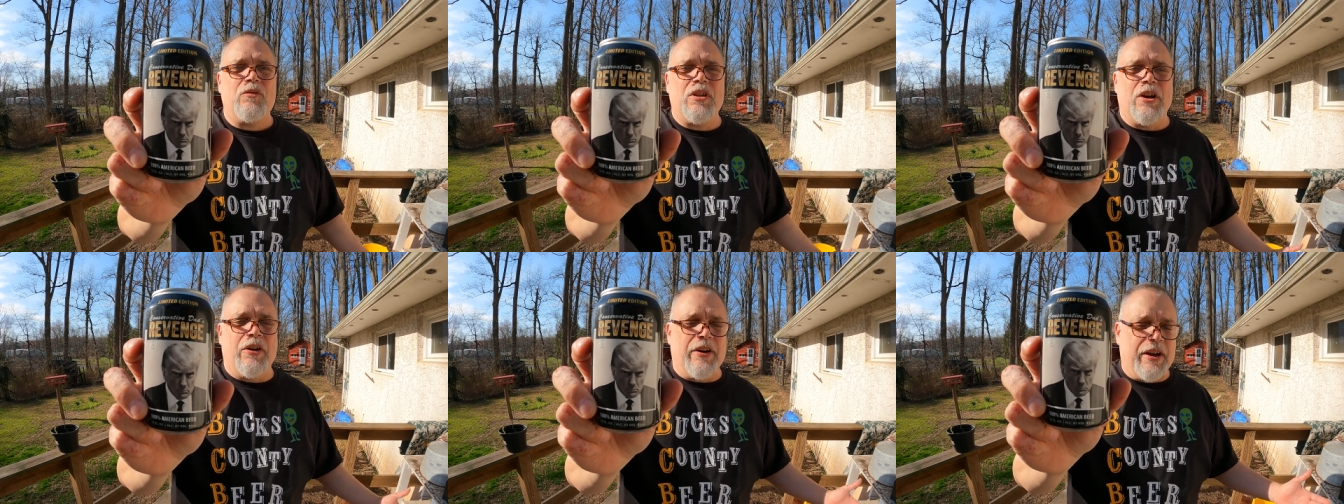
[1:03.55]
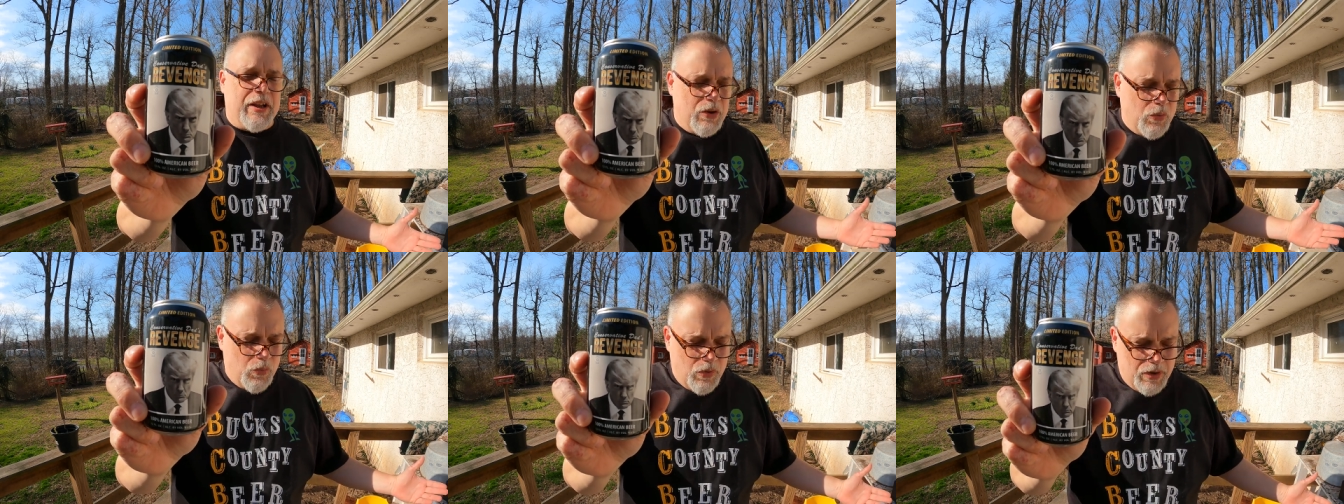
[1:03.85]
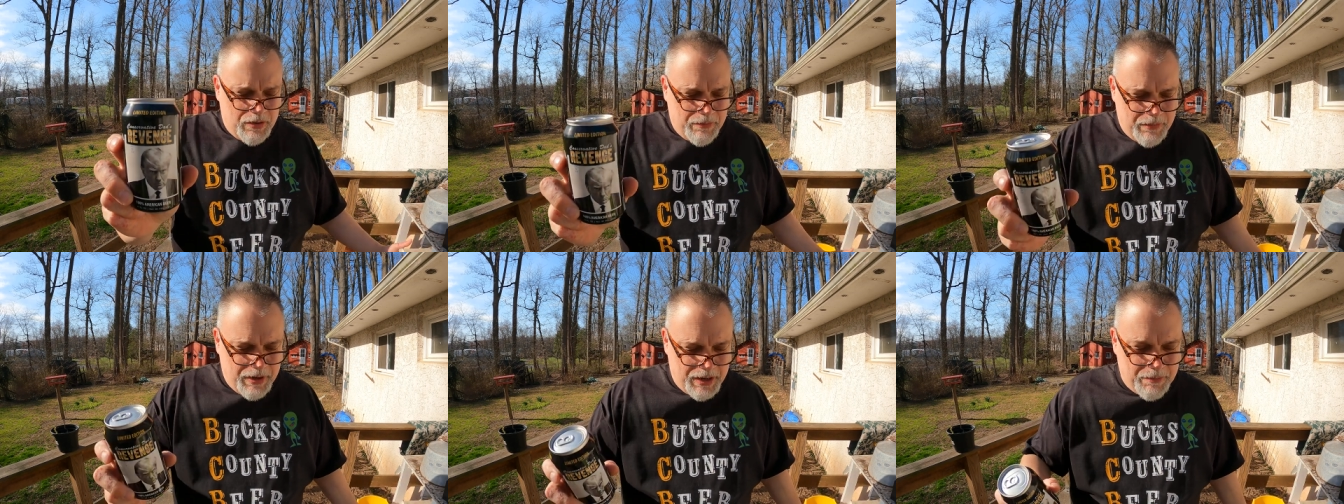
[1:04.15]
Now, I don't
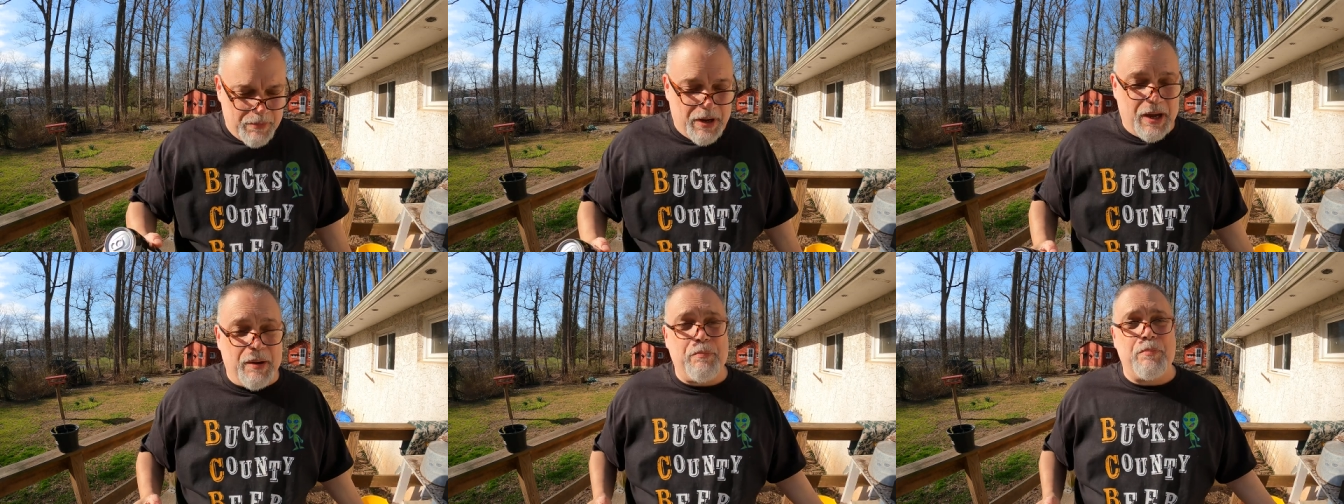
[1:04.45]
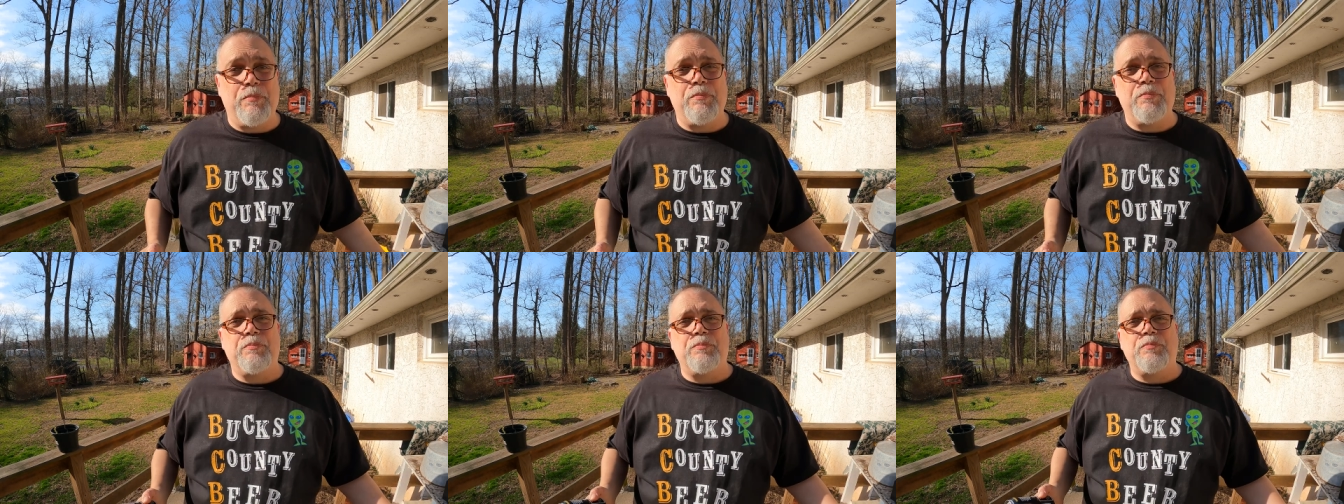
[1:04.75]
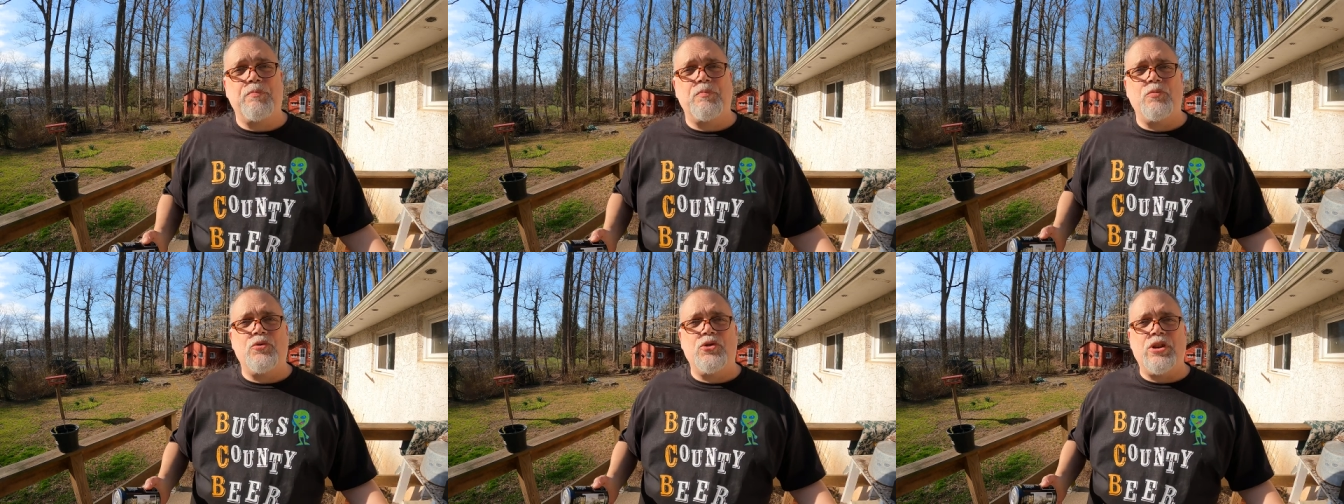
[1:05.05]
want to make my
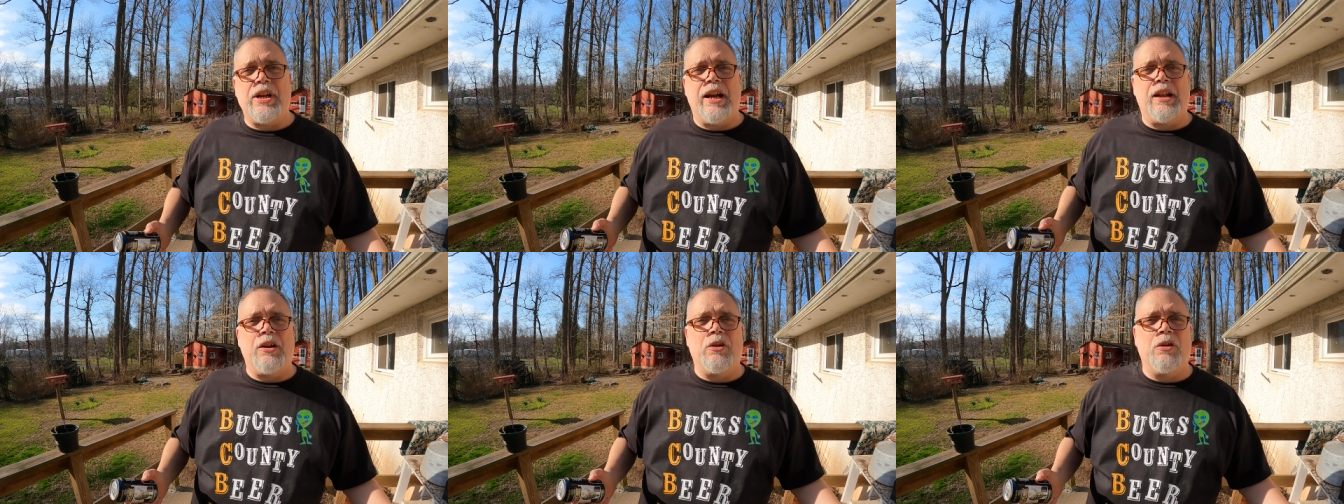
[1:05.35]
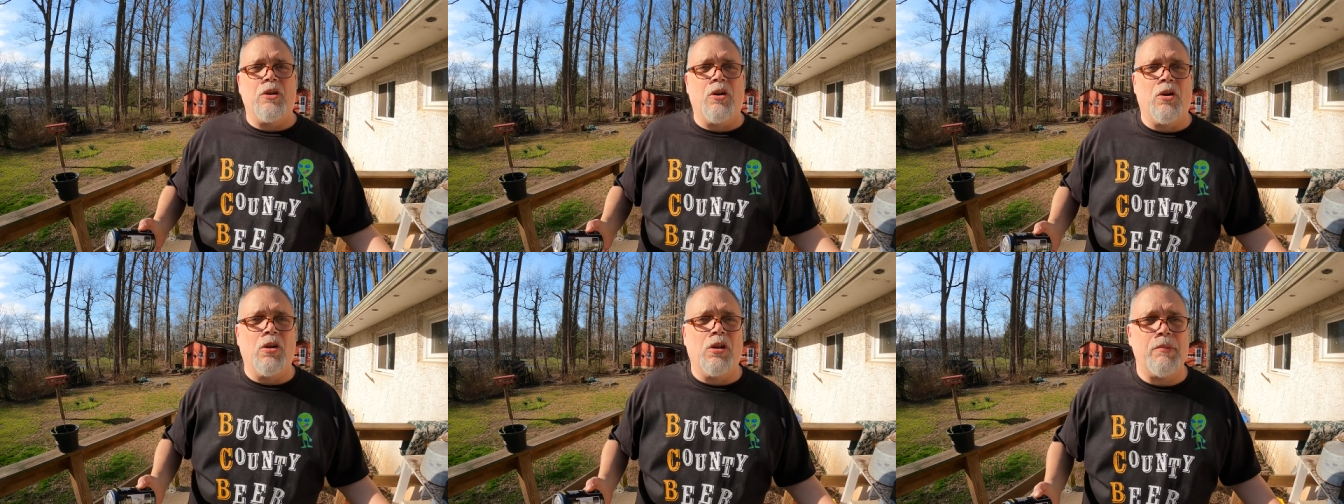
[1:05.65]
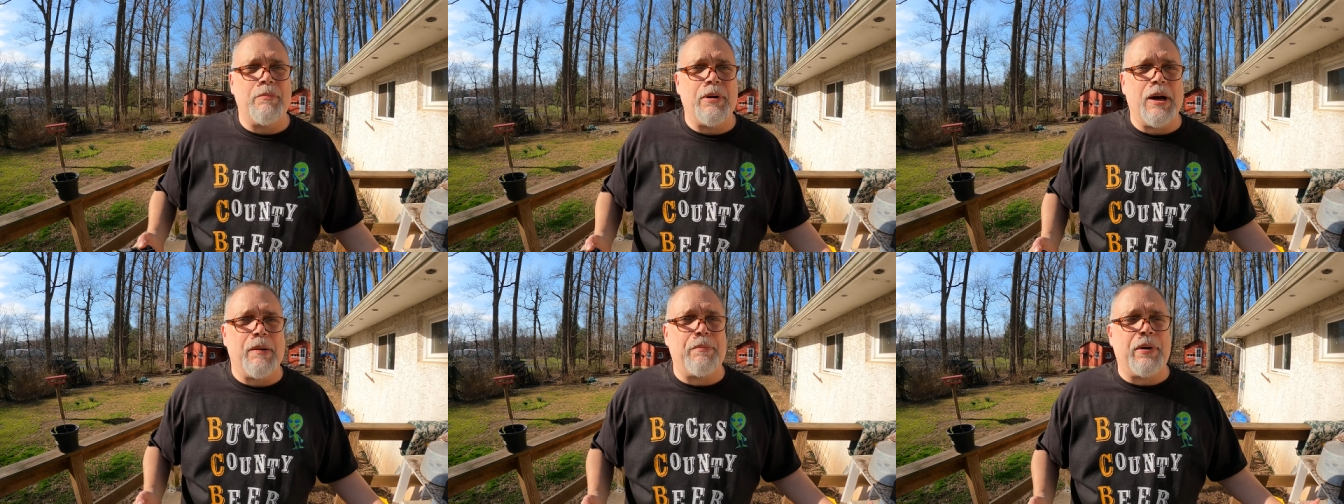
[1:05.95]
channel
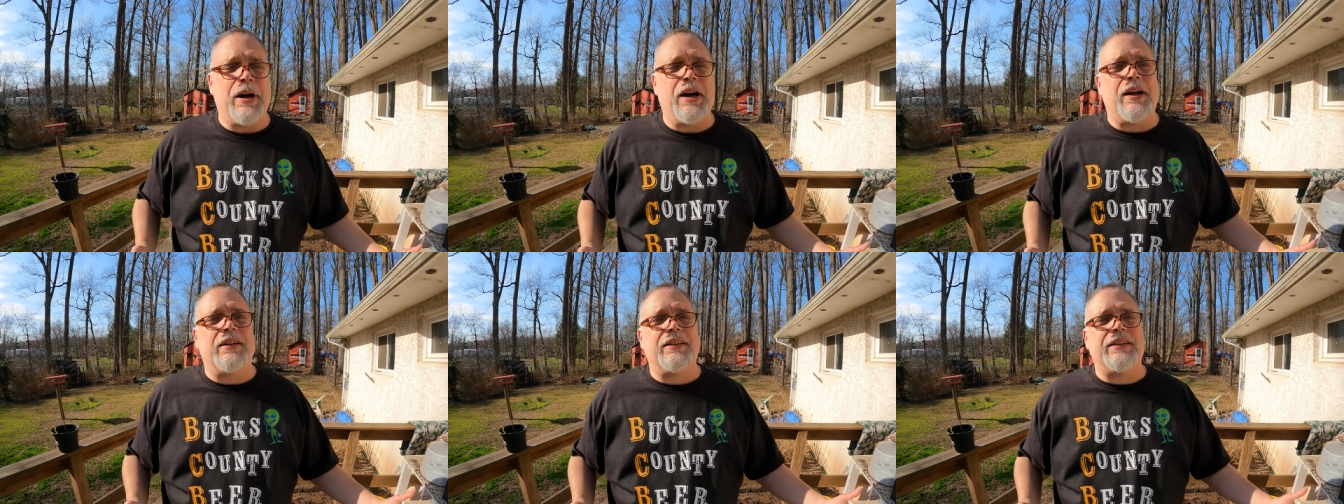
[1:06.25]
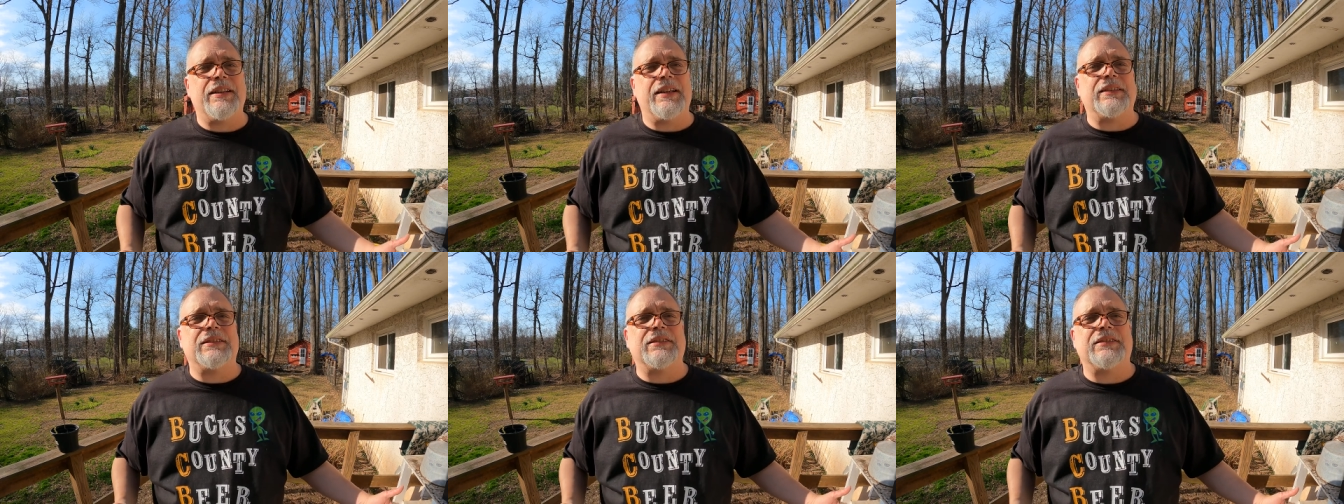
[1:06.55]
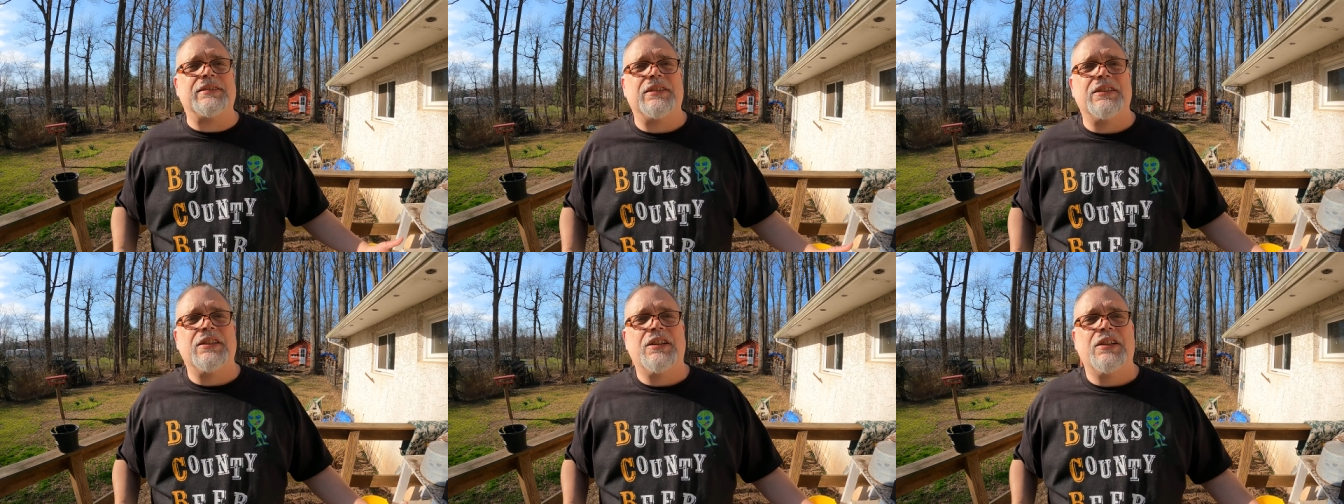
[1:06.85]
all about
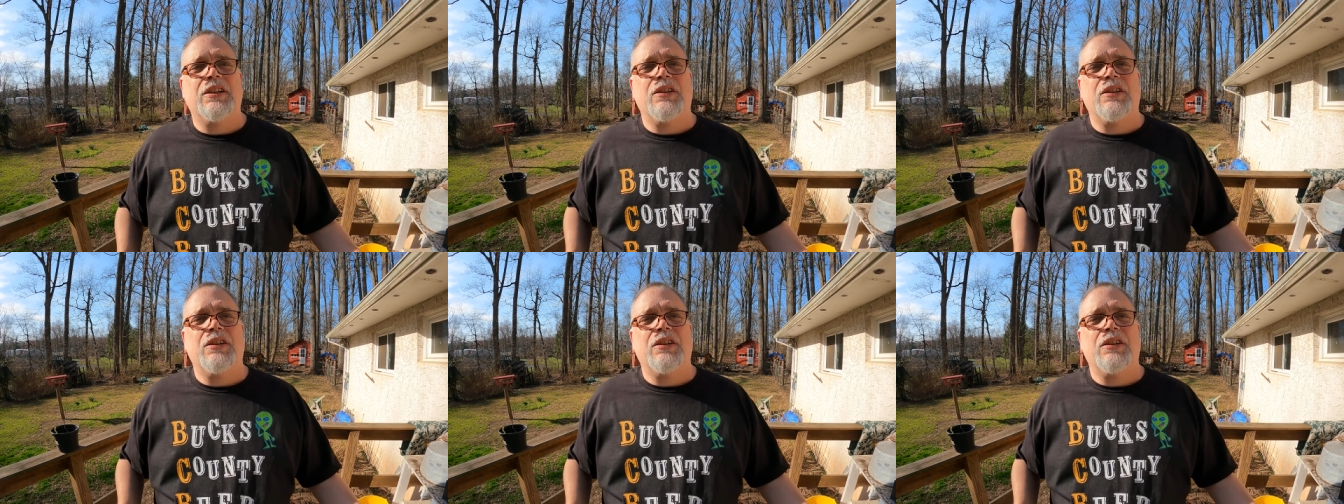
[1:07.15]
politics